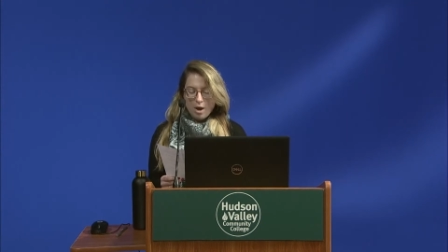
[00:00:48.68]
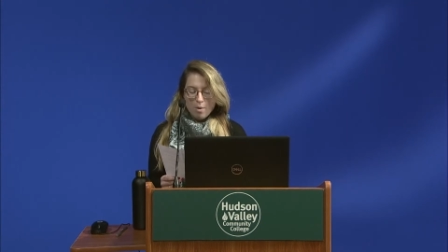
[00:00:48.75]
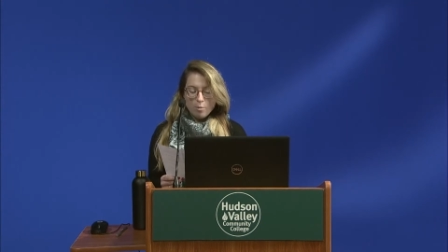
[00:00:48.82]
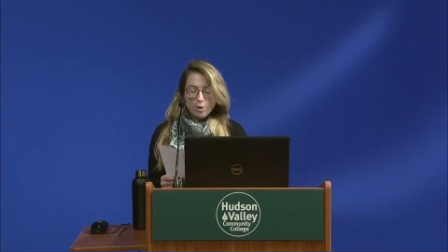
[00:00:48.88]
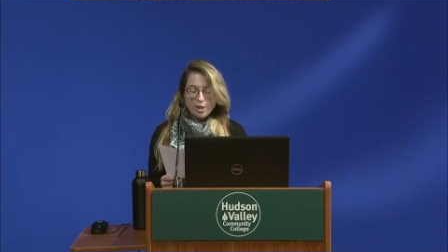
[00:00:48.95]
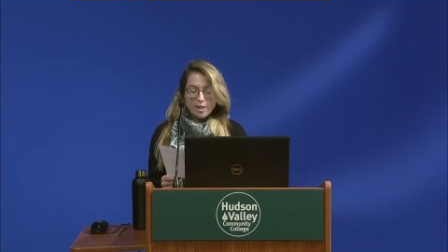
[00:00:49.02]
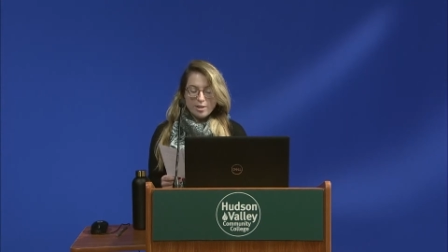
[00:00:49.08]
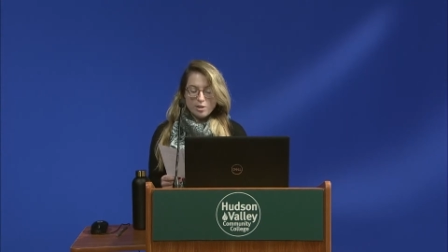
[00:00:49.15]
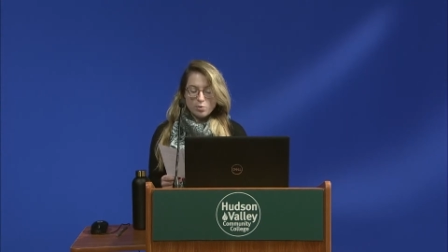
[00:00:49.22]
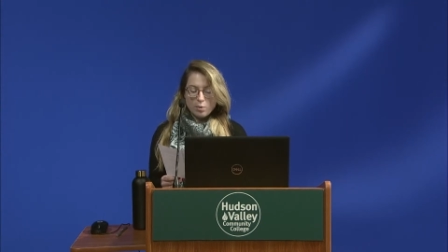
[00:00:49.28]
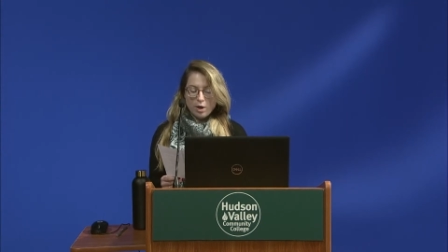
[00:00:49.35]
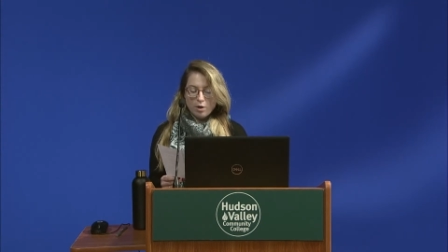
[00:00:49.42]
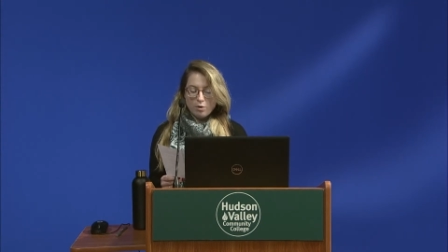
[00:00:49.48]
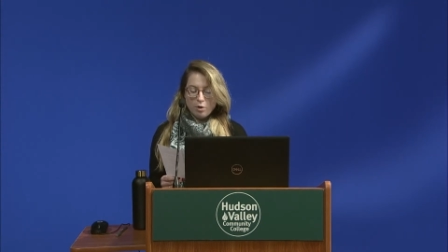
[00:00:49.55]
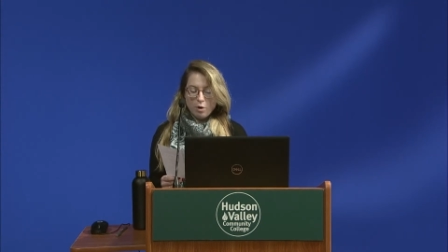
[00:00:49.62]
Brittany is
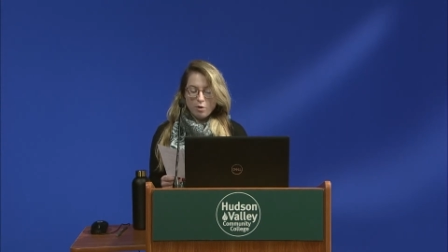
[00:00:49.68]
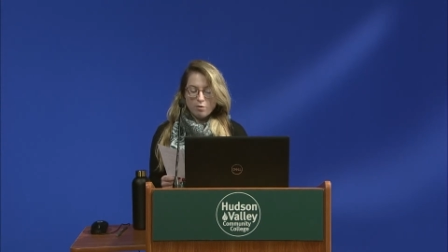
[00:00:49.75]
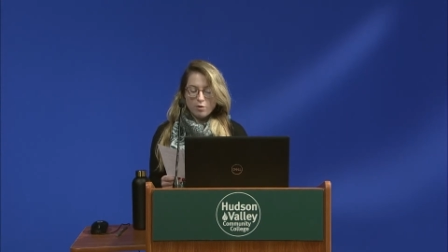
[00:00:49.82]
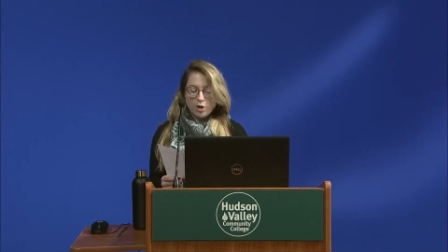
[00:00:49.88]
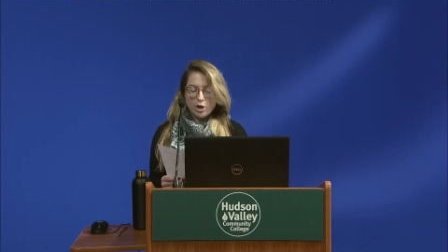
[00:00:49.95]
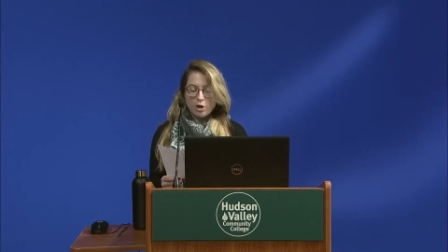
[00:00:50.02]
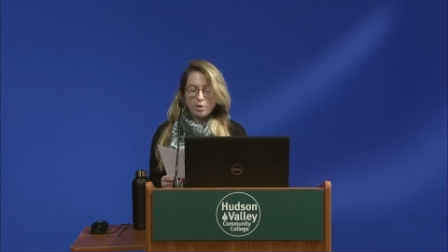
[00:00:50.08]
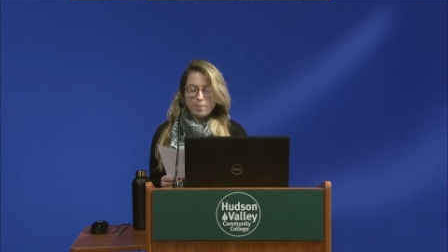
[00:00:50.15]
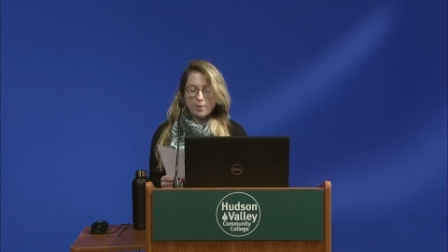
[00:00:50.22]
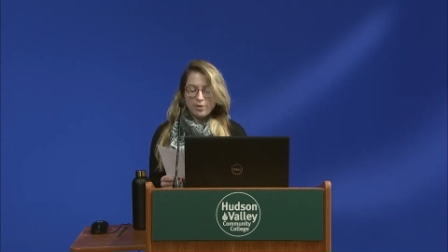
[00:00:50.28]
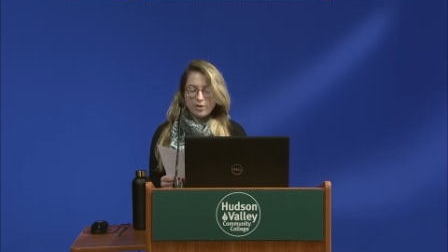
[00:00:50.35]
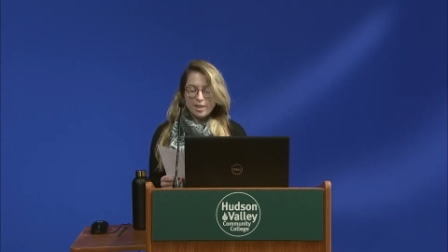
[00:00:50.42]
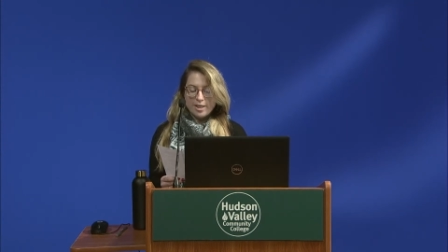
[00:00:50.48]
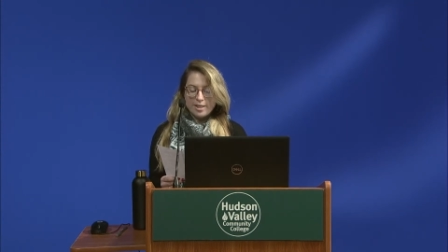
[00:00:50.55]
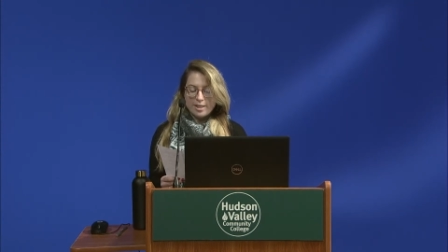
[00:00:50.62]
well known for her
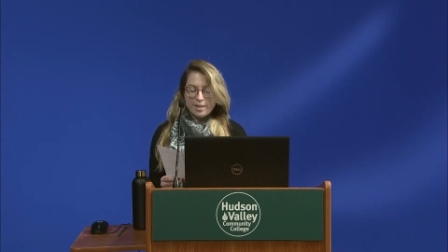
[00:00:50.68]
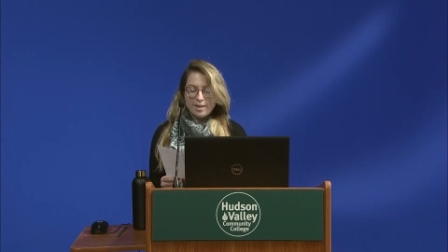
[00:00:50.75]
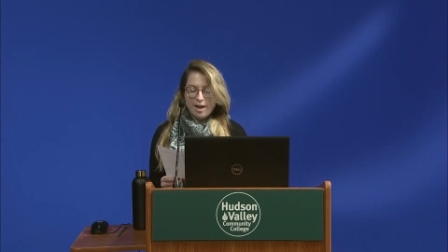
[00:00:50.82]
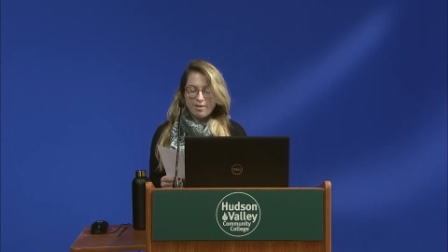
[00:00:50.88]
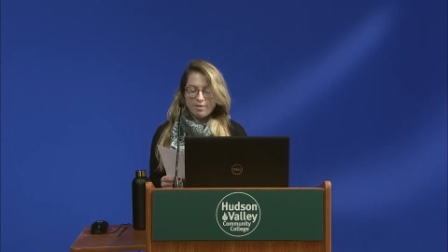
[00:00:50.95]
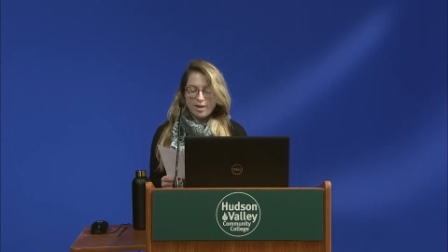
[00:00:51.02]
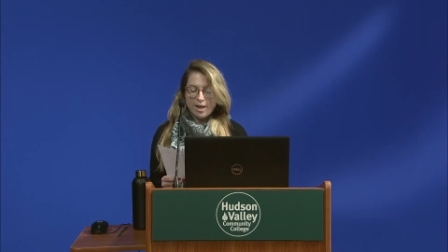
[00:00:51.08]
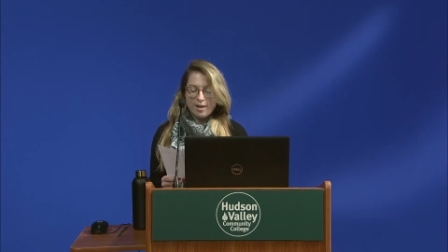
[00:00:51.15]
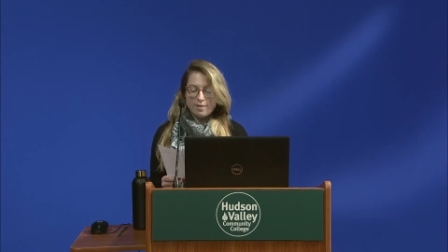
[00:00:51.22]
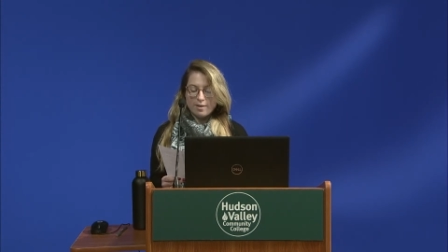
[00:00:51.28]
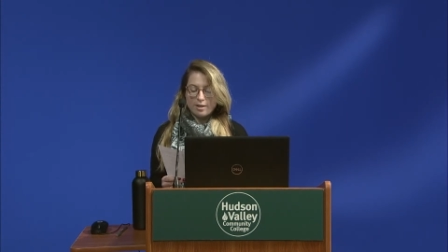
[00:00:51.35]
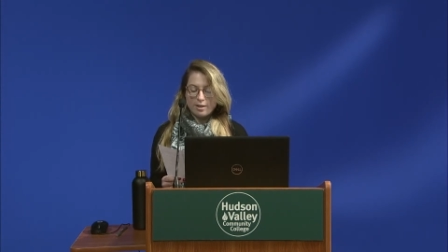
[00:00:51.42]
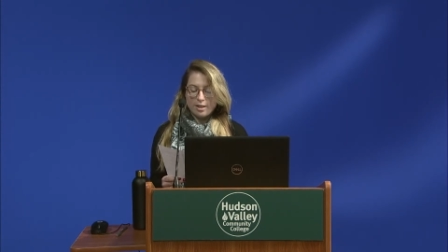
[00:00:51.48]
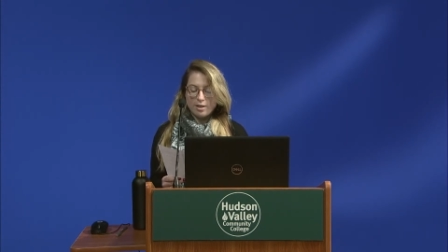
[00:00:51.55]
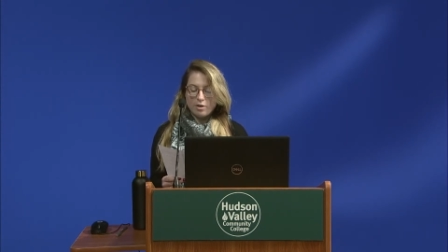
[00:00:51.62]
ability to navigate the
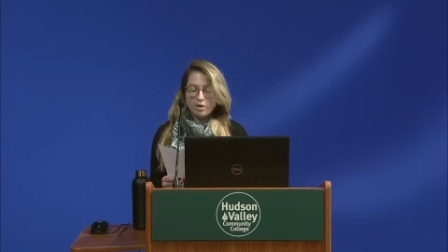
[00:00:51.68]
legal